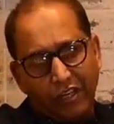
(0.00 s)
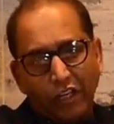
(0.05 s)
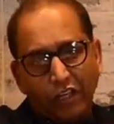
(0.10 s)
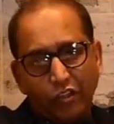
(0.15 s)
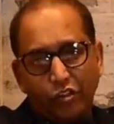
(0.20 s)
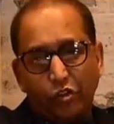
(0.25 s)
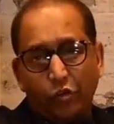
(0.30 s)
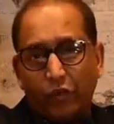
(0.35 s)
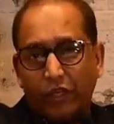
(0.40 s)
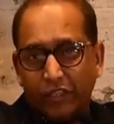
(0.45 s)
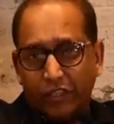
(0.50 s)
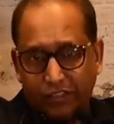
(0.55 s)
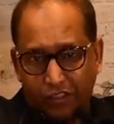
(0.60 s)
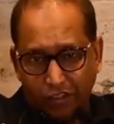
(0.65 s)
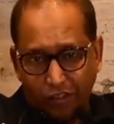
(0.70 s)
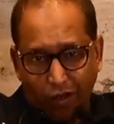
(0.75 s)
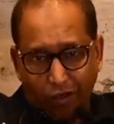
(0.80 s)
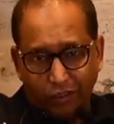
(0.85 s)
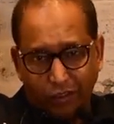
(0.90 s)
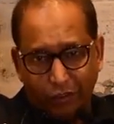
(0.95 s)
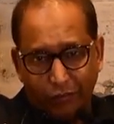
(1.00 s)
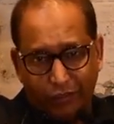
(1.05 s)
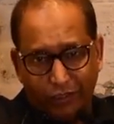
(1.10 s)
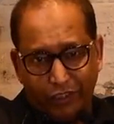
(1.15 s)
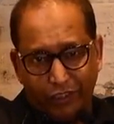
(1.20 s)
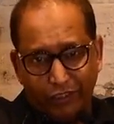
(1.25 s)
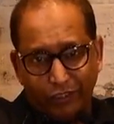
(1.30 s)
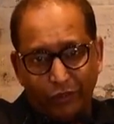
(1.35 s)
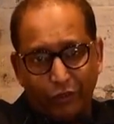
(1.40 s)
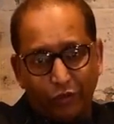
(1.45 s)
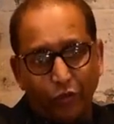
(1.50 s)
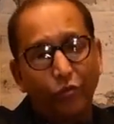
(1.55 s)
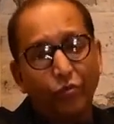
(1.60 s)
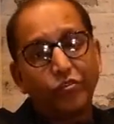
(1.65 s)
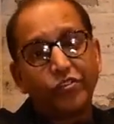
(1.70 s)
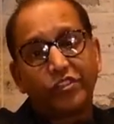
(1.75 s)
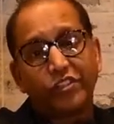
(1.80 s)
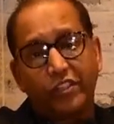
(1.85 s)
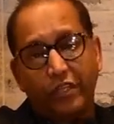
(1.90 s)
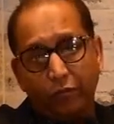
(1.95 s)
So it's your duty to
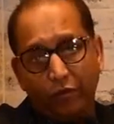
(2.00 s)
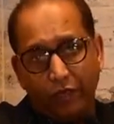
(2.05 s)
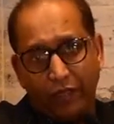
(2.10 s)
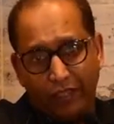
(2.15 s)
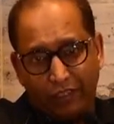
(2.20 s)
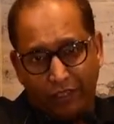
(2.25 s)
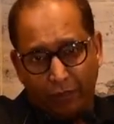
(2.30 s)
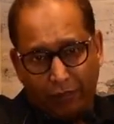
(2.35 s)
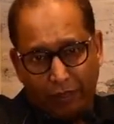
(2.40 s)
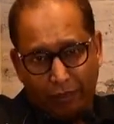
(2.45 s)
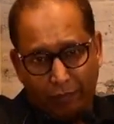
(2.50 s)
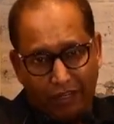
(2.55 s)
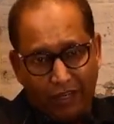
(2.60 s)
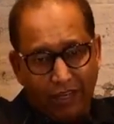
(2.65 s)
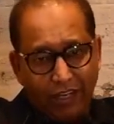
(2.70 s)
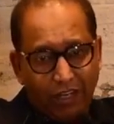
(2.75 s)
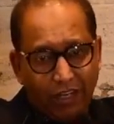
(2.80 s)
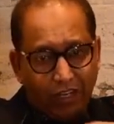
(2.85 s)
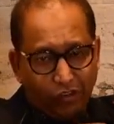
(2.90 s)
stimulate the baby.